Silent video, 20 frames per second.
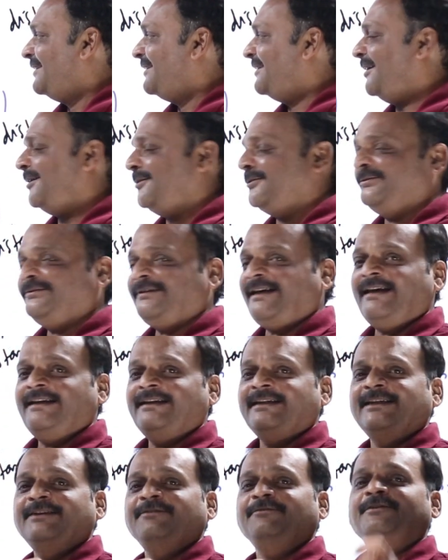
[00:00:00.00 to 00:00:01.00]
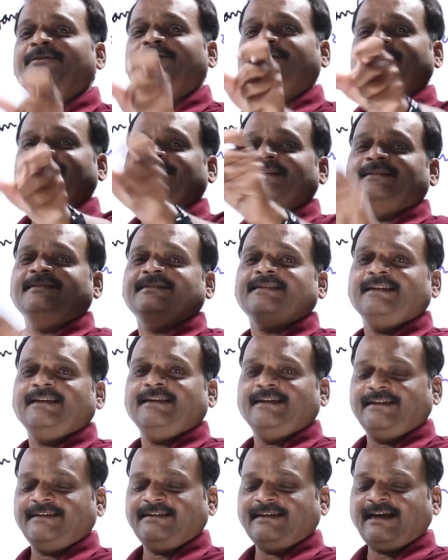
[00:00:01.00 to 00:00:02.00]
Now, I'll give you the
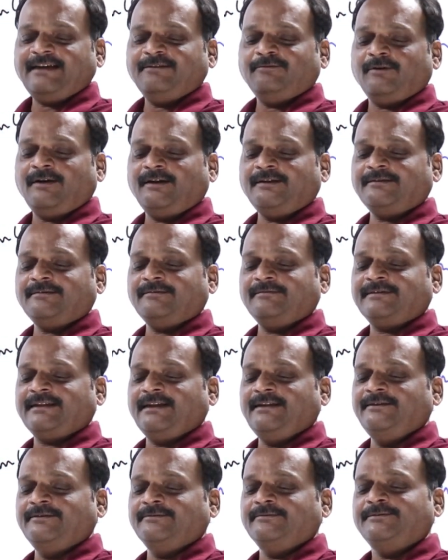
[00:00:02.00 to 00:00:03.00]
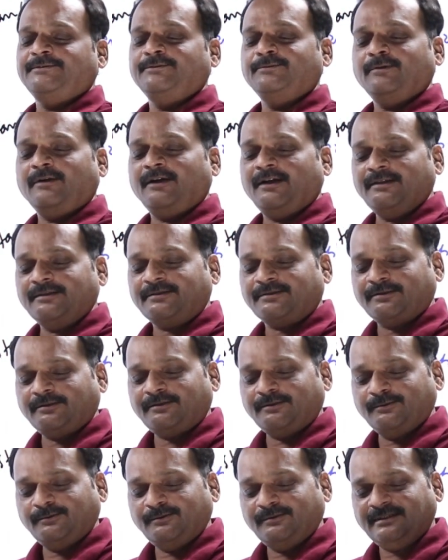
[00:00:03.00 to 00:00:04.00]
crystalline. I want to tell you, you
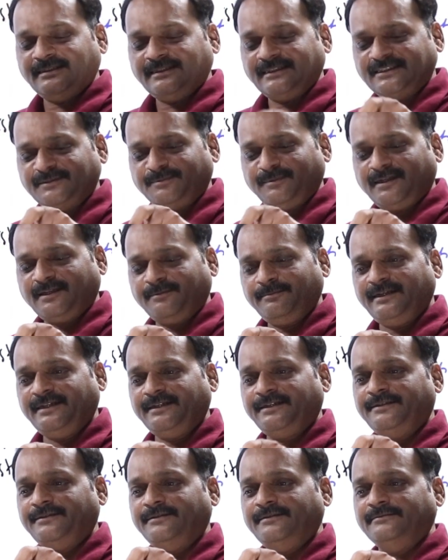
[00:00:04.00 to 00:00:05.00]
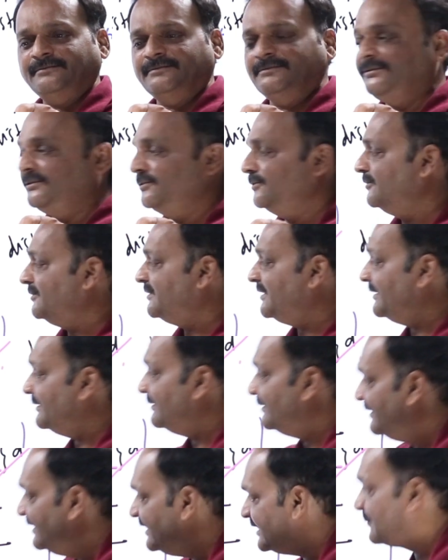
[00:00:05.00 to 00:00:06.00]
also do the experiment
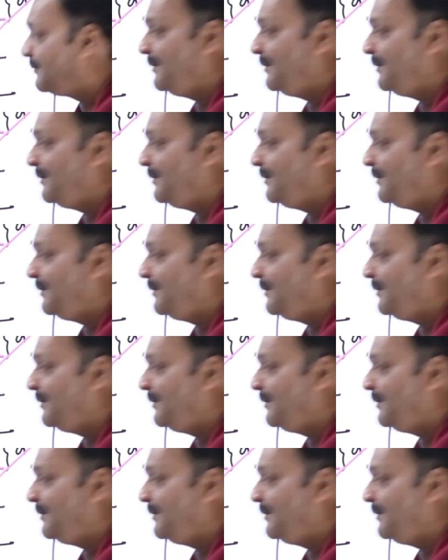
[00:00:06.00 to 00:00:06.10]
using these